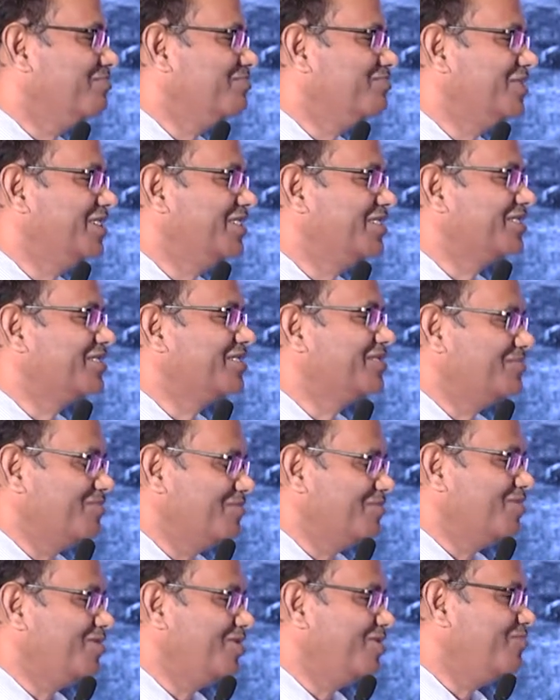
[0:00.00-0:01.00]
means
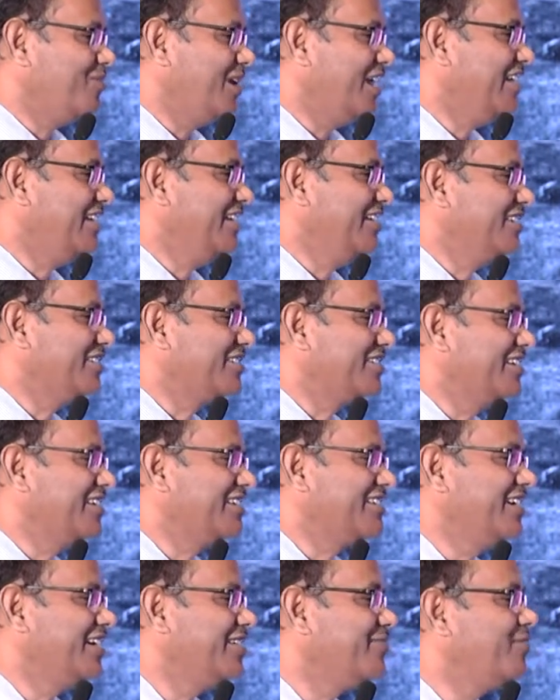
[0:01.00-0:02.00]
on planning stage
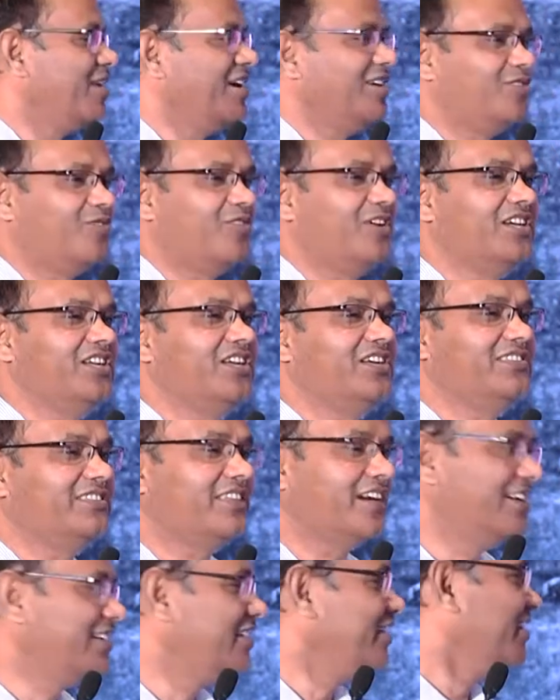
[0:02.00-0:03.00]
that by
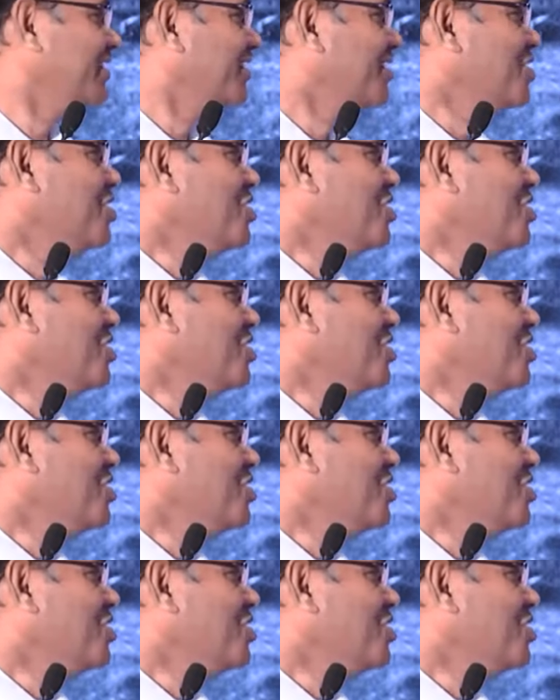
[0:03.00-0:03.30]
2030